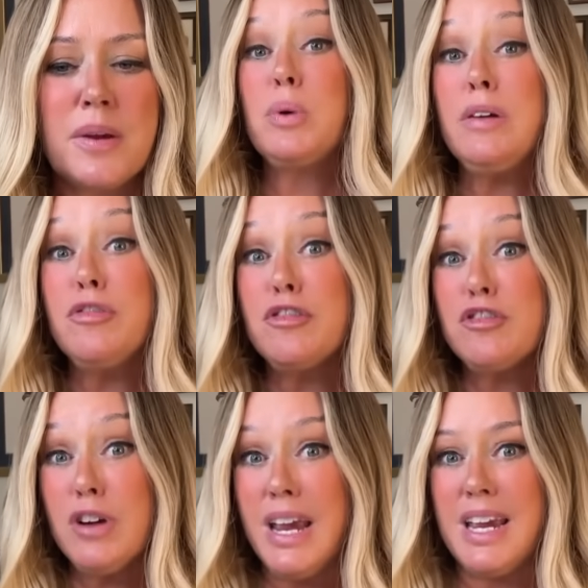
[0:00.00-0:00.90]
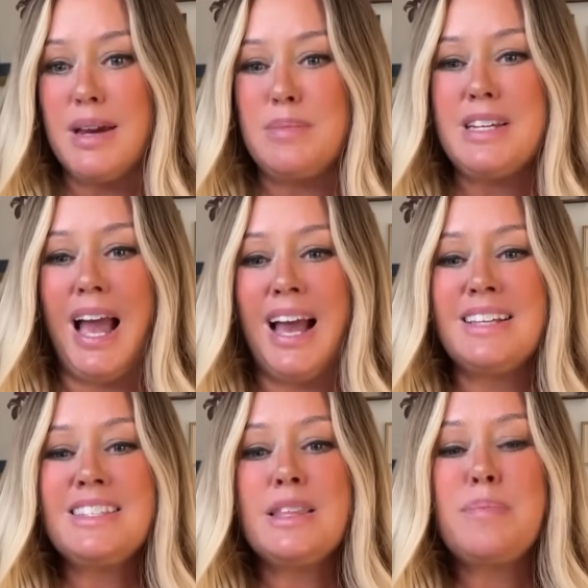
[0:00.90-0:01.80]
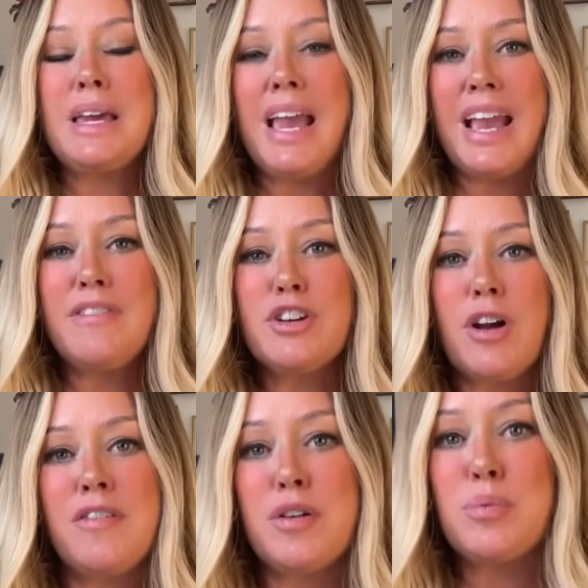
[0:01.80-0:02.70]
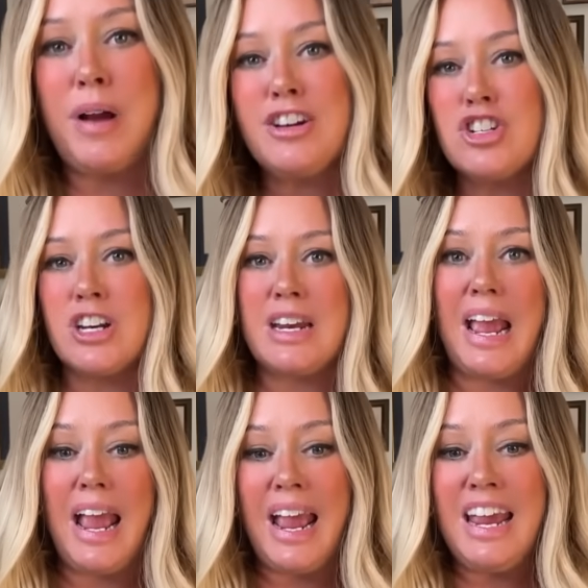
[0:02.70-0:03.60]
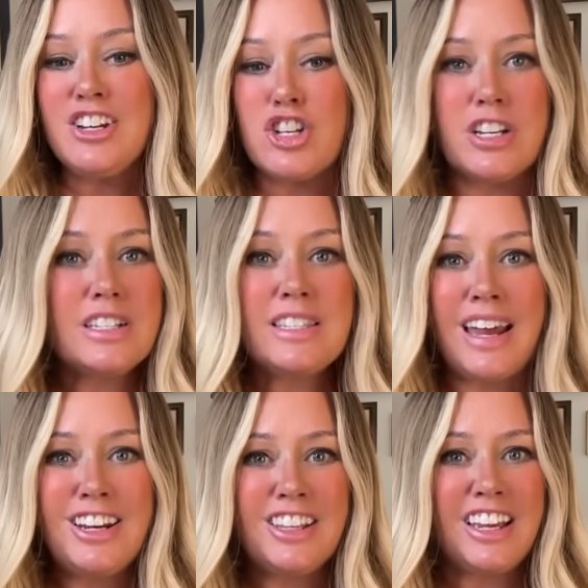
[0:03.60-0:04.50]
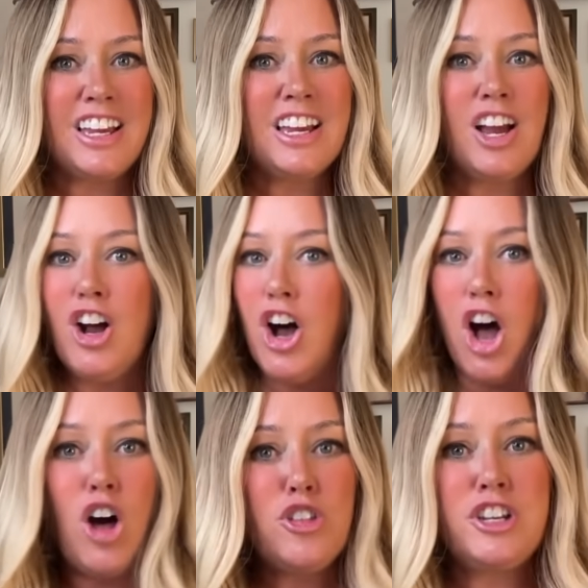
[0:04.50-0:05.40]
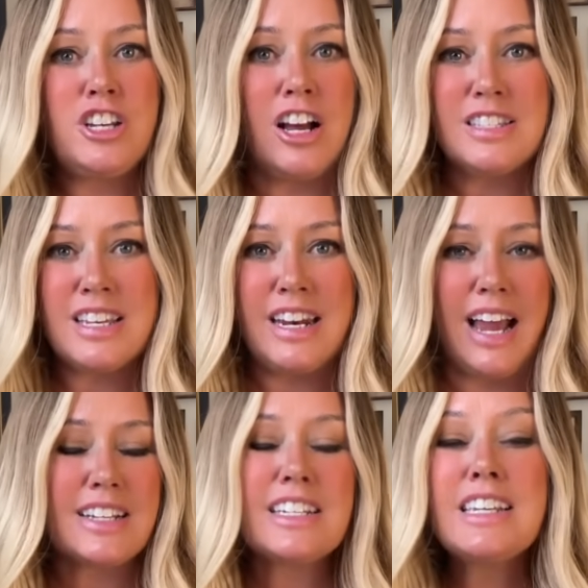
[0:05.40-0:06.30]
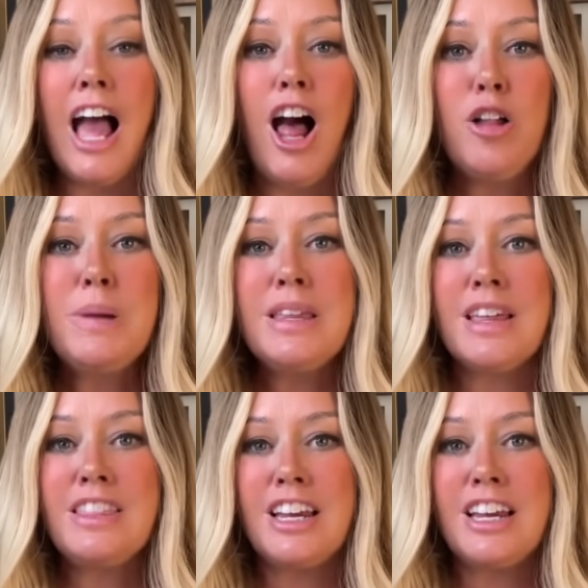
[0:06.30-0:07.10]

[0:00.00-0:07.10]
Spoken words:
Reframed as the behavior of a Russian agent, suddenly all the dots connect. Tell me that